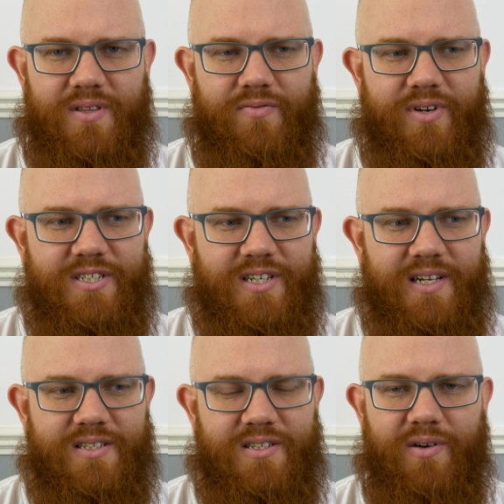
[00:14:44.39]

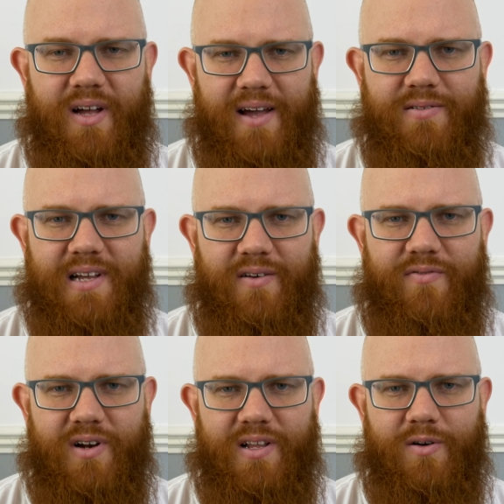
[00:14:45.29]
3GS, so I held out
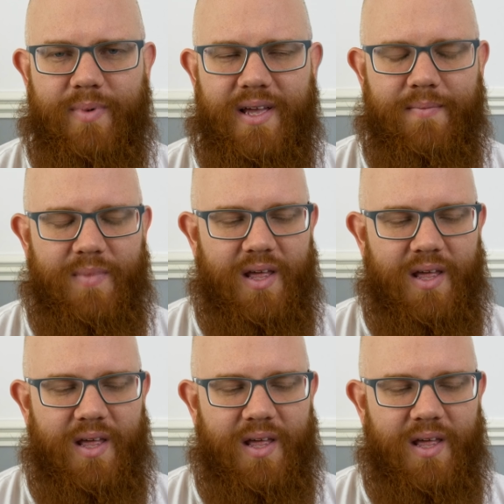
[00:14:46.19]
for a little bit.